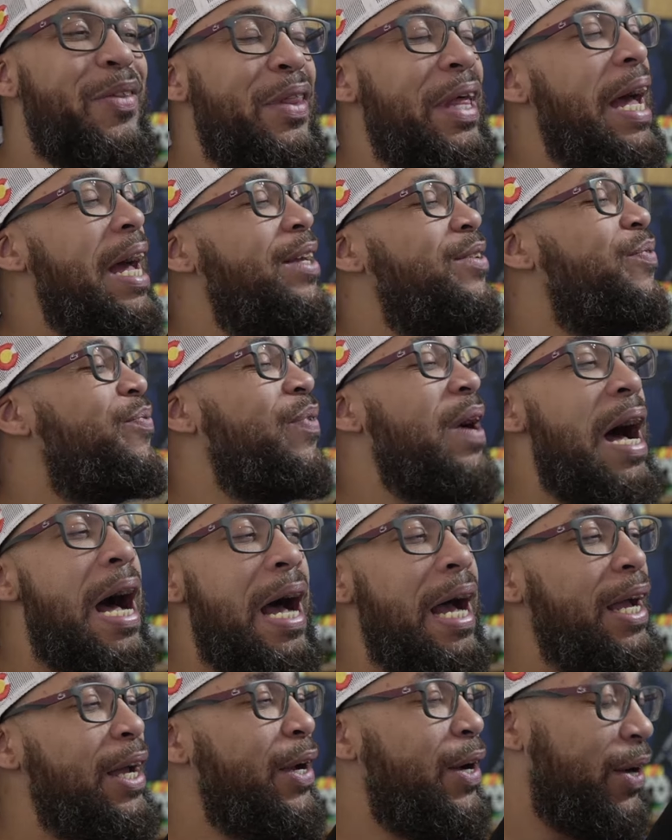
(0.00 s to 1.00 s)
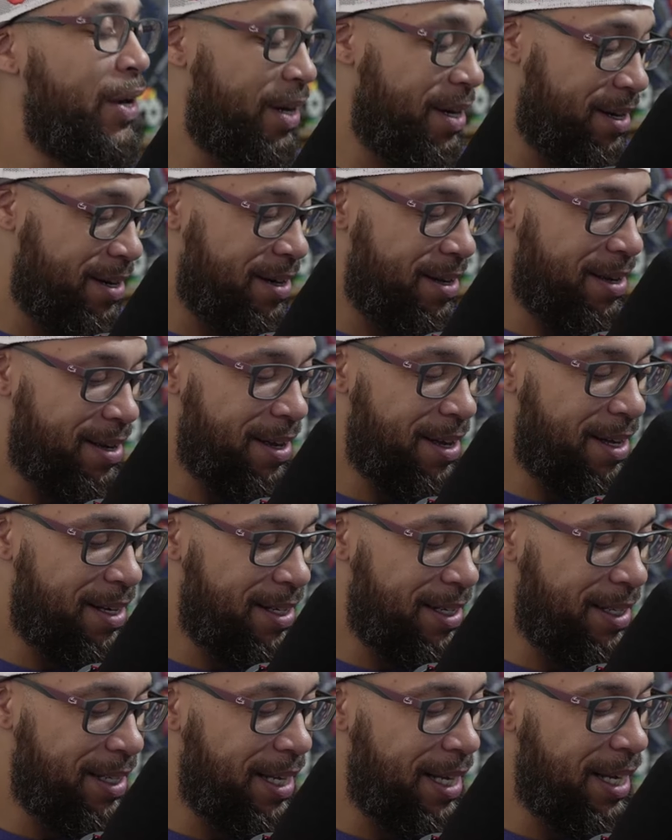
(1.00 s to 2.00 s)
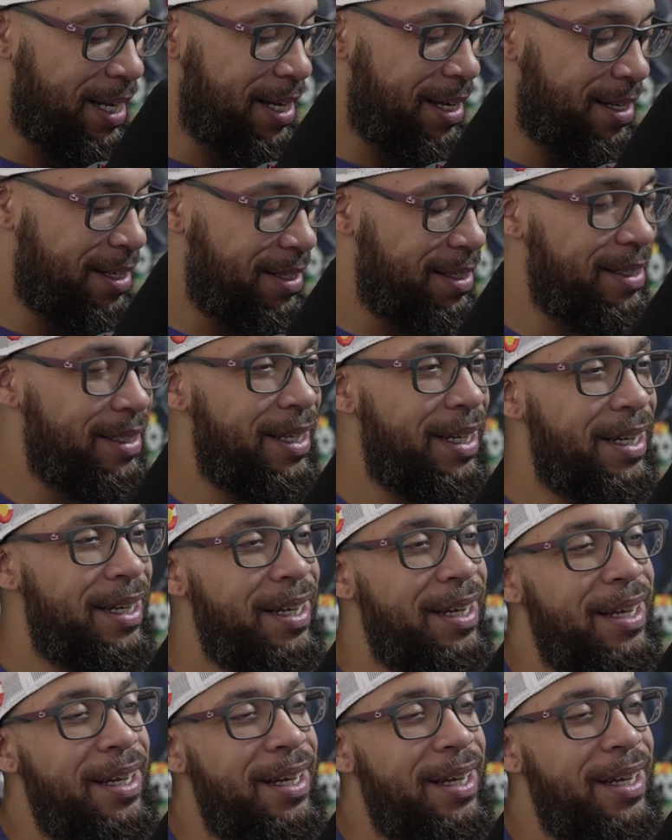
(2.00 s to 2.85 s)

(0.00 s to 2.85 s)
That's fire. A delay, undelay.